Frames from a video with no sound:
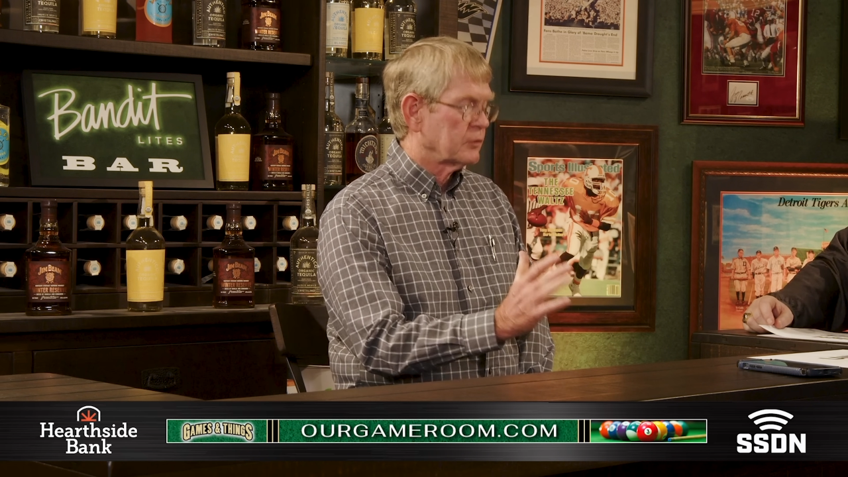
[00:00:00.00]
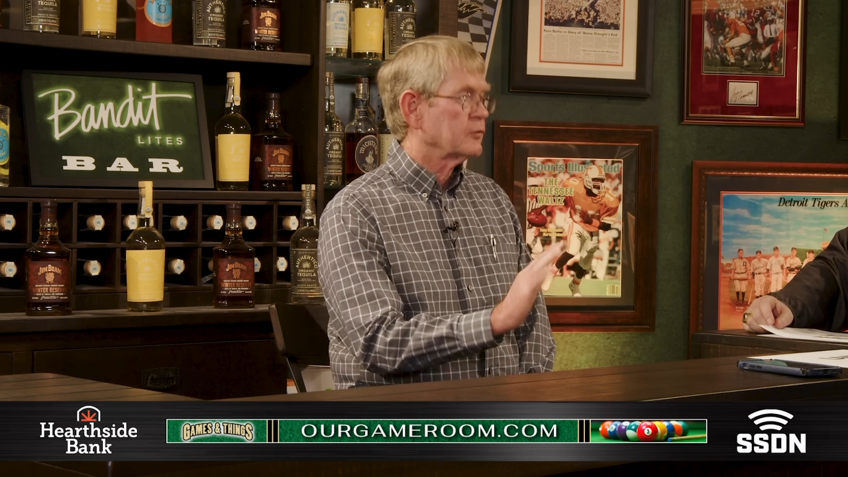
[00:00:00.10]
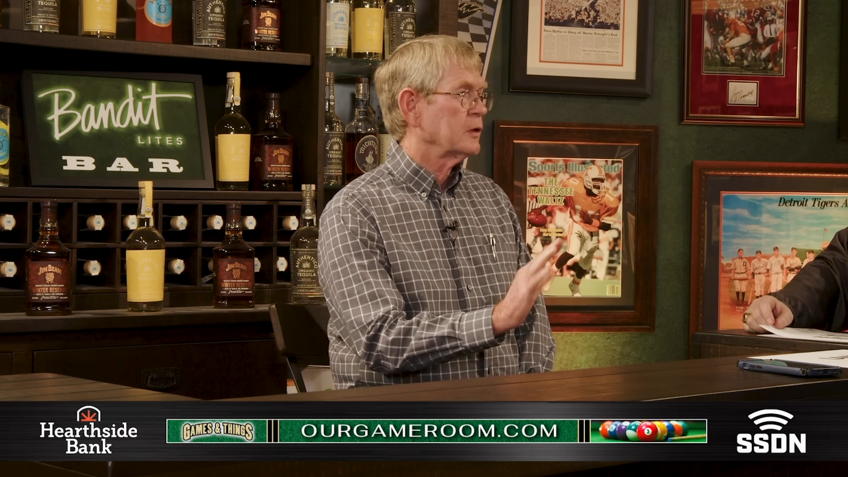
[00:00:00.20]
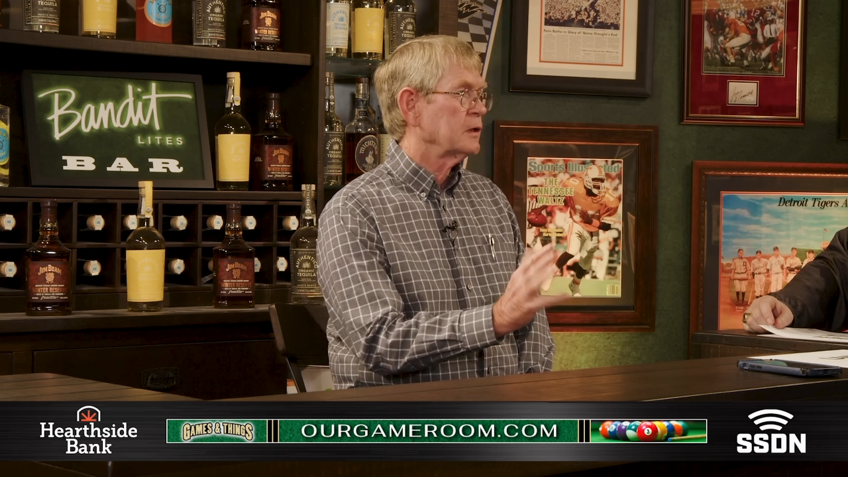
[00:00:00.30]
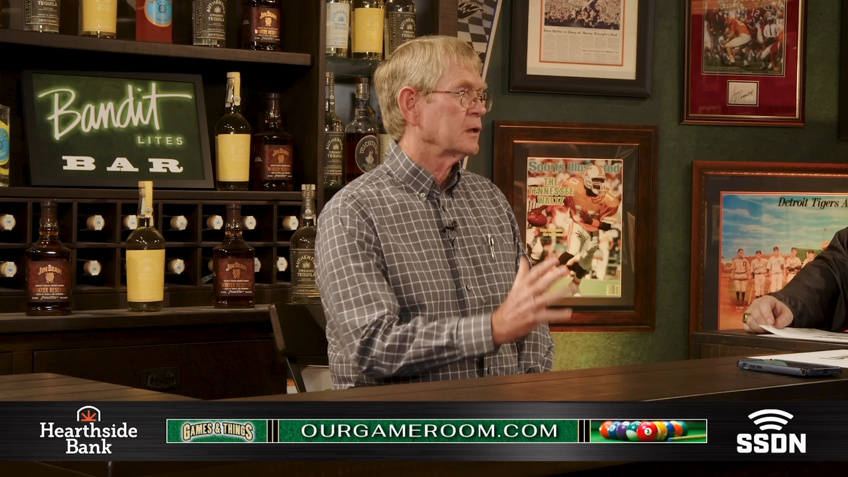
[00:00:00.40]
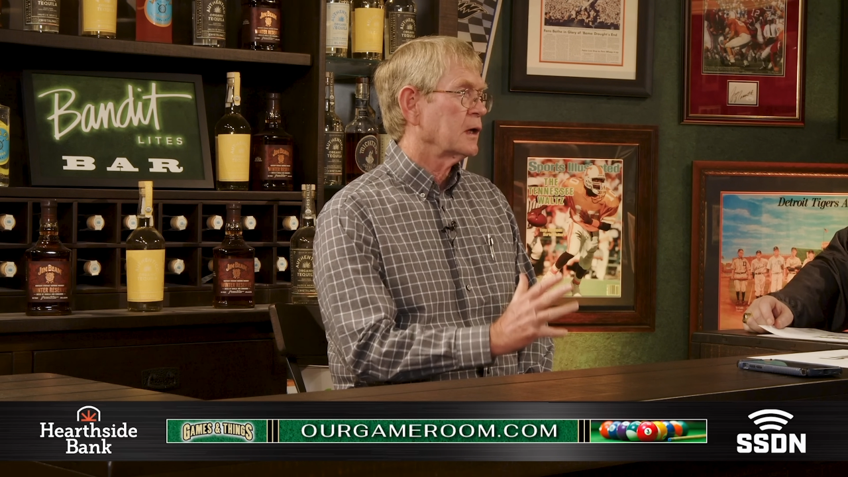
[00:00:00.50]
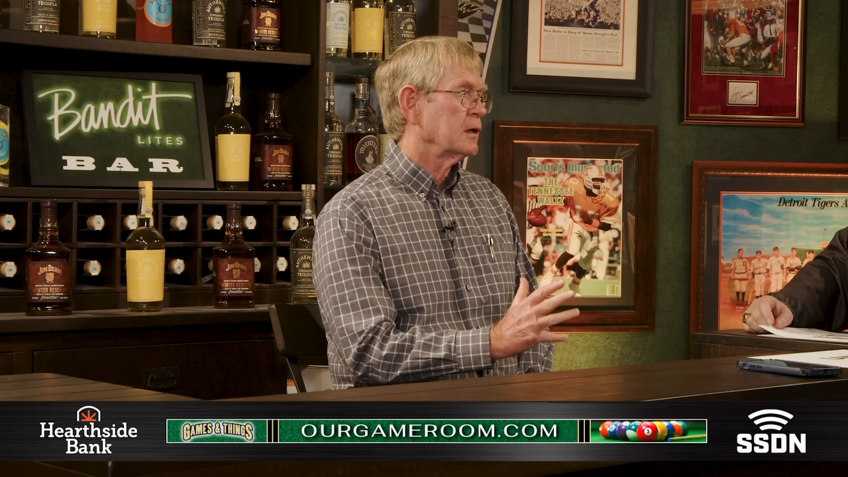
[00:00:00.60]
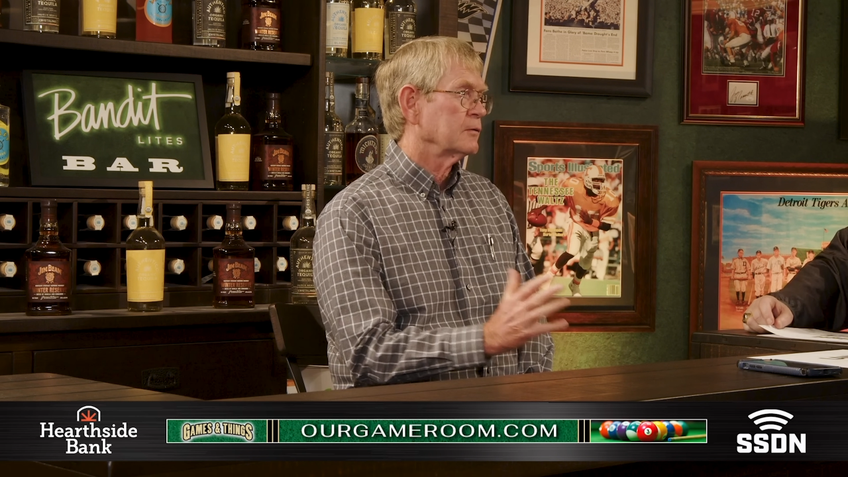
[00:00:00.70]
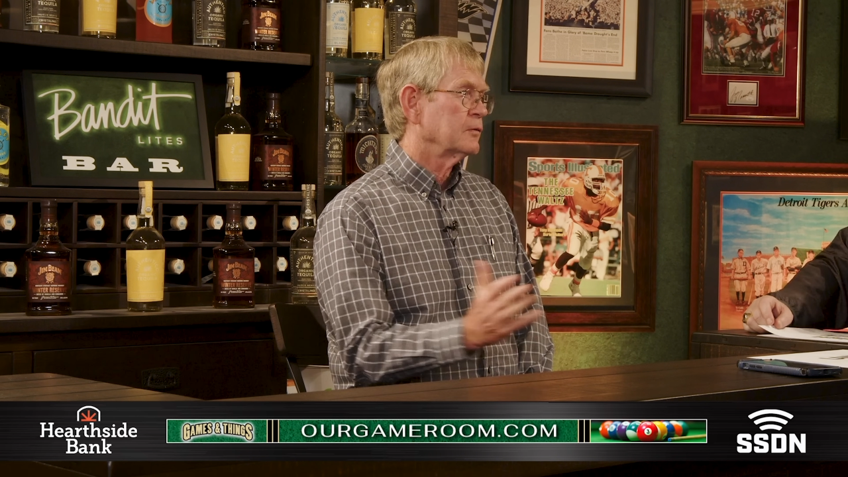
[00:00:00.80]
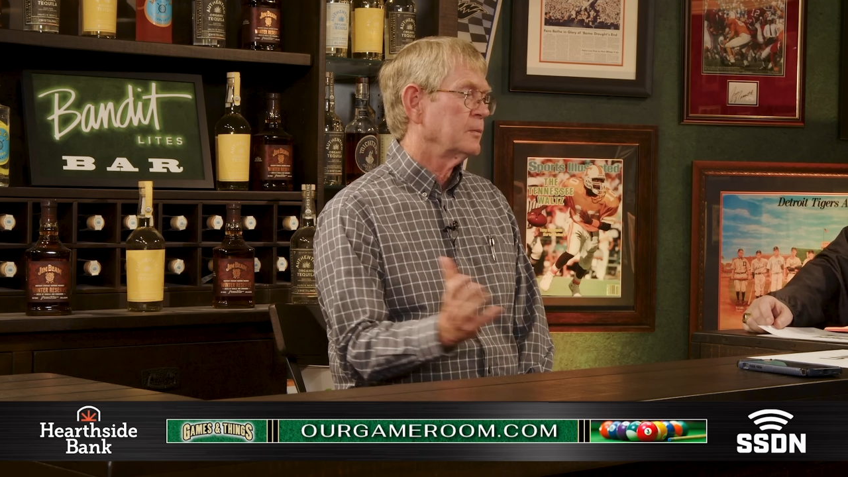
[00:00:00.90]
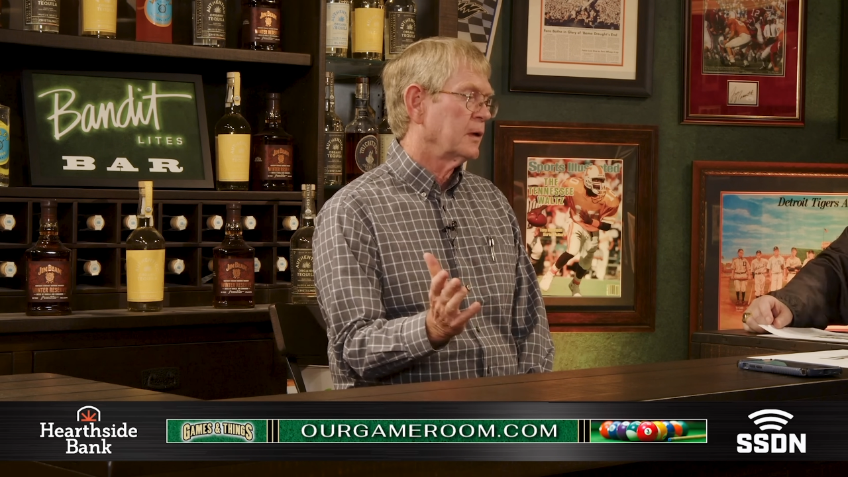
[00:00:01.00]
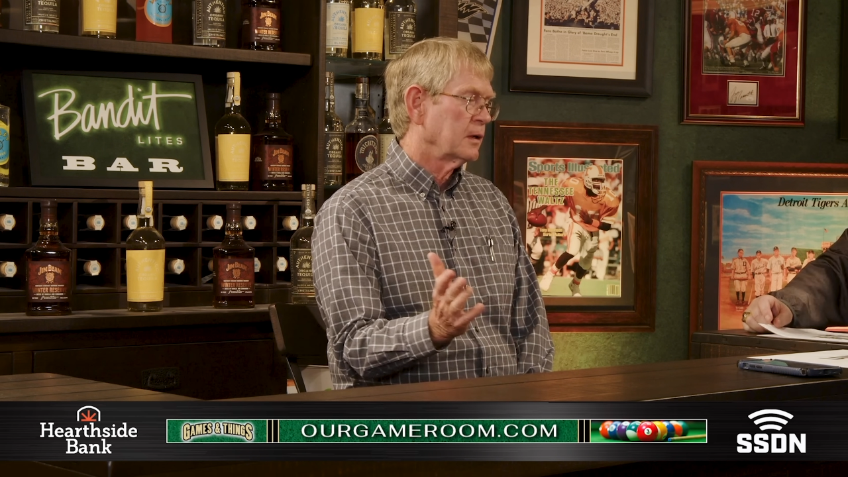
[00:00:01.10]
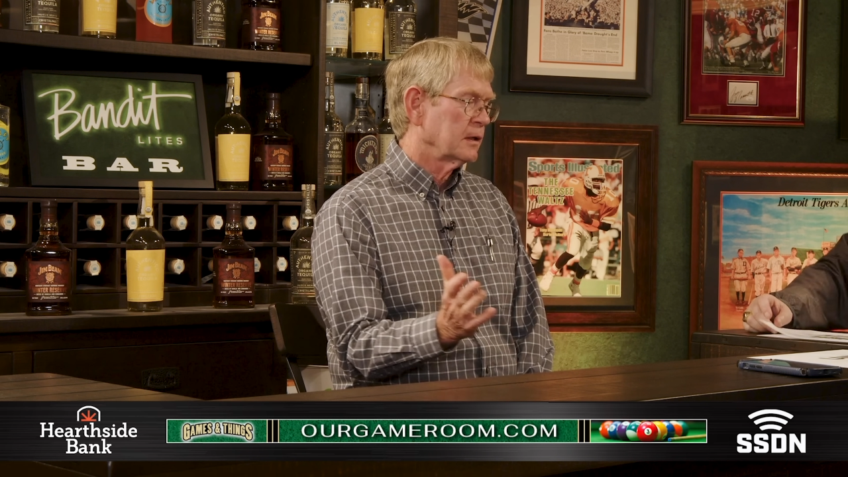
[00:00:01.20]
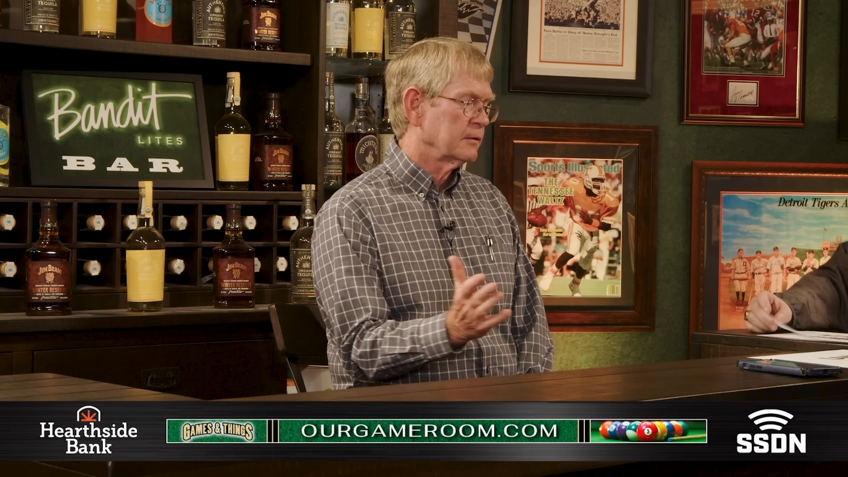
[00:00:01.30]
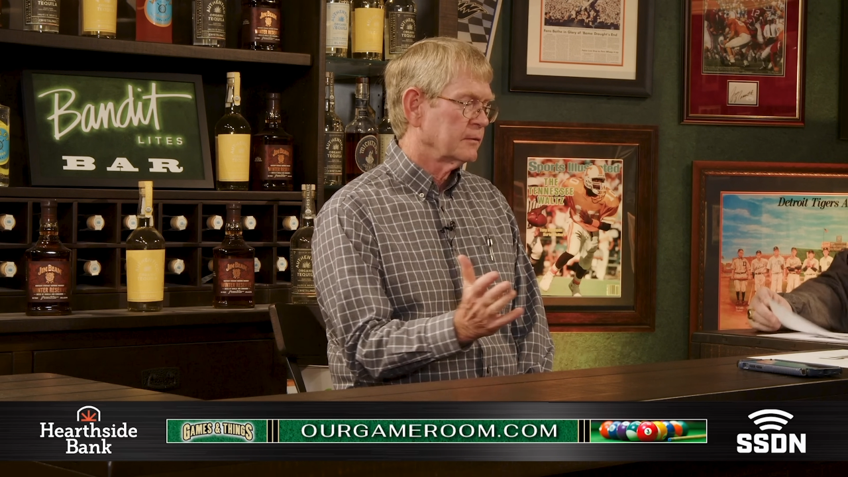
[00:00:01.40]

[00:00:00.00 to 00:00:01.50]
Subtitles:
trend in college football is